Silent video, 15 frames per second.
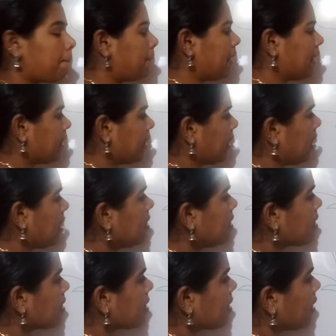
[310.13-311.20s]

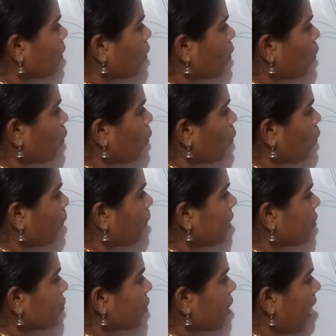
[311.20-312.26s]
petals,
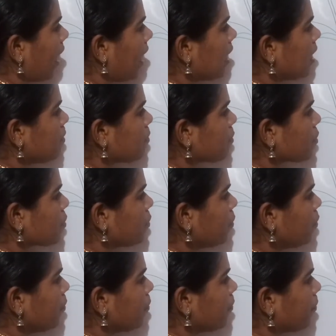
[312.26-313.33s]
which helps
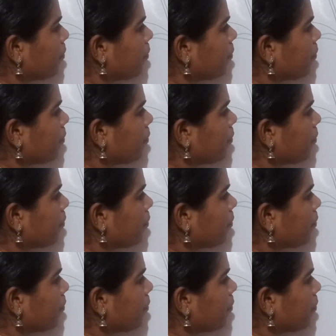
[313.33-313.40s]
to